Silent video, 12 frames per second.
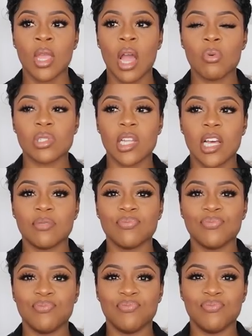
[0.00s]
I was like,
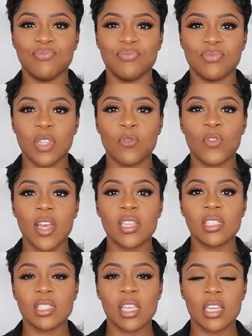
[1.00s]
mm, the
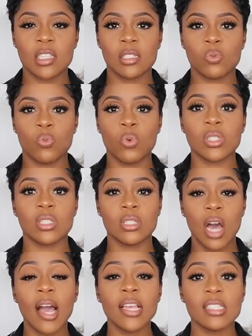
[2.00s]
36 was
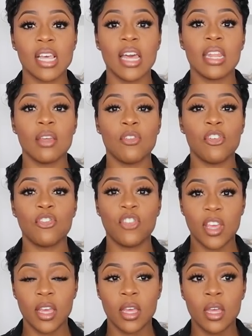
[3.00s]
nice and it
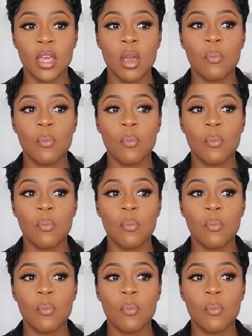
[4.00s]
fit,